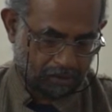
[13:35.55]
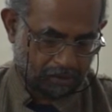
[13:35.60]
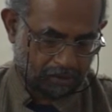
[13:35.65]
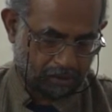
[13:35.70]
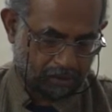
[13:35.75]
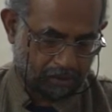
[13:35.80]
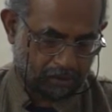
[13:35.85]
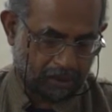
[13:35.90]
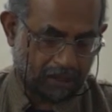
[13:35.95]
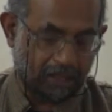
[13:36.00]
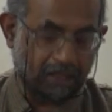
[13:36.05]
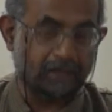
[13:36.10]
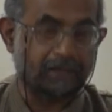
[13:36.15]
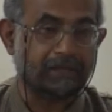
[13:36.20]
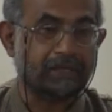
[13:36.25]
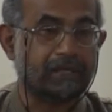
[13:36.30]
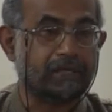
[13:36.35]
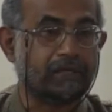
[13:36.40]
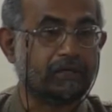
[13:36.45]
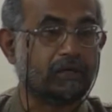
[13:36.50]
are
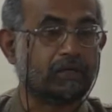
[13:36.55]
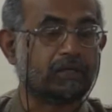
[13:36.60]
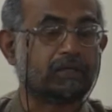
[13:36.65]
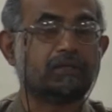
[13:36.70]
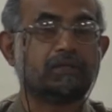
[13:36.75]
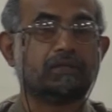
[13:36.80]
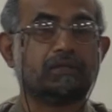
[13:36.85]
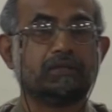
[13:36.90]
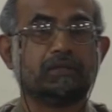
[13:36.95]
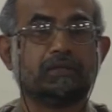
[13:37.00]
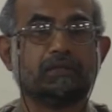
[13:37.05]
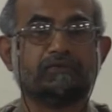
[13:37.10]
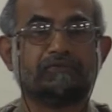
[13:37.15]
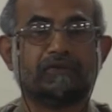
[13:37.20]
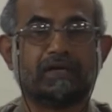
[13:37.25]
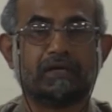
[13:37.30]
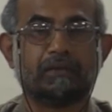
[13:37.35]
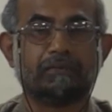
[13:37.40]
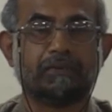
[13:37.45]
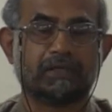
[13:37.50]
really not
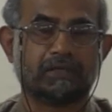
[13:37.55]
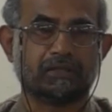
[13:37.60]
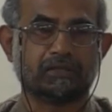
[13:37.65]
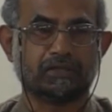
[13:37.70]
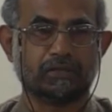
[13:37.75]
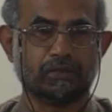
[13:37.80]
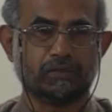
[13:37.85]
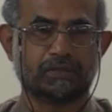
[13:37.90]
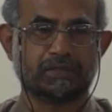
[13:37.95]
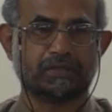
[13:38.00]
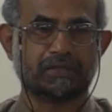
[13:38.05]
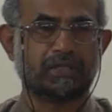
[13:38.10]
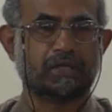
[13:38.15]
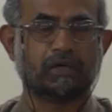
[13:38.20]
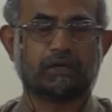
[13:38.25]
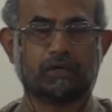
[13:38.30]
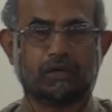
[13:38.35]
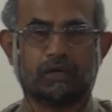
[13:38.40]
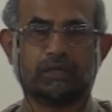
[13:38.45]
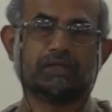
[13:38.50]
fundamental solutions. They're
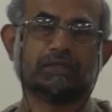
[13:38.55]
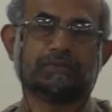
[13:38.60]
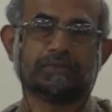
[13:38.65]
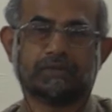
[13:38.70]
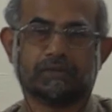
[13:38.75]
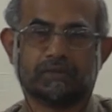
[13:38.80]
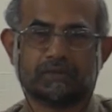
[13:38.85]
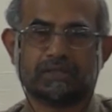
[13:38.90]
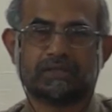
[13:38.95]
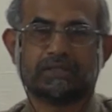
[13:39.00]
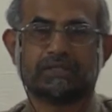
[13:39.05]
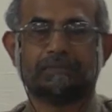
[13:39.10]
not long-term solutions.